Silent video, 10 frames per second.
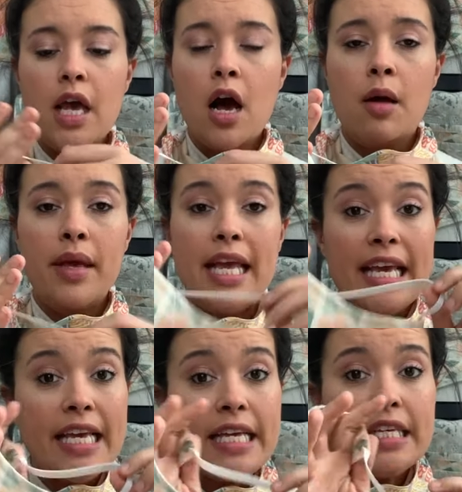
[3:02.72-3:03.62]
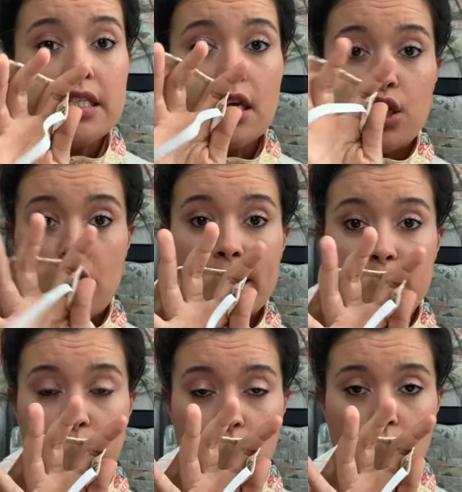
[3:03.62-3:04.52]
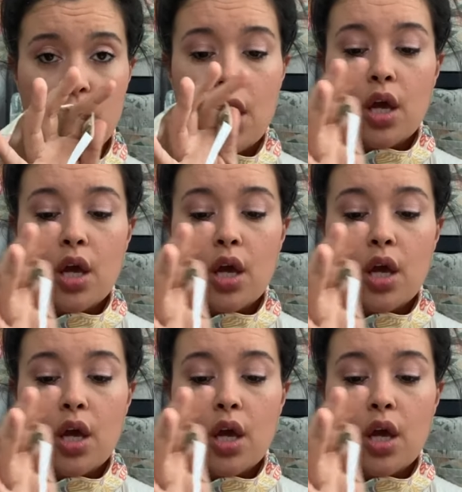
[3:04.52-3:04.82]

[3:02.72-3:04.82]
um, is adjustable.